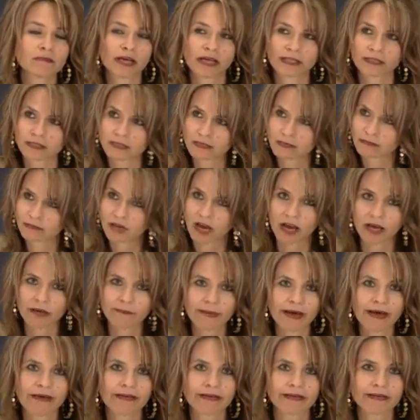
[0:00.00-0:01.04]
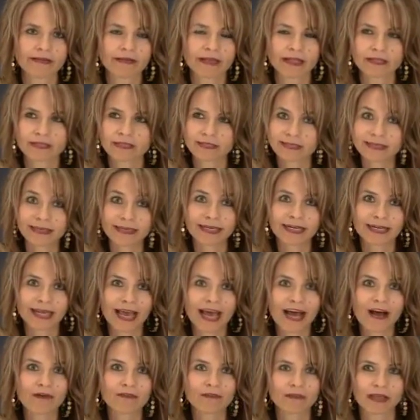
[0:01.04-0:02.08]
Let's talk about it. Let's get it
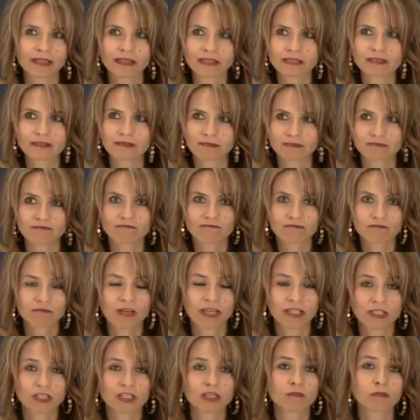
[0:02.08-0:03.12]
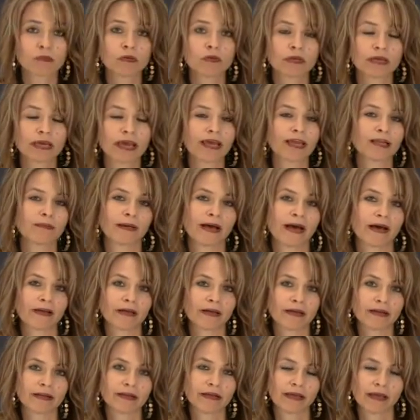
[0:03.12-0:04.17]
out. Let's let's communicate about
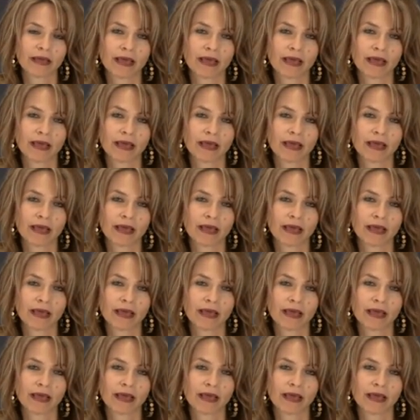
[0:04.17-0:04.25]
it."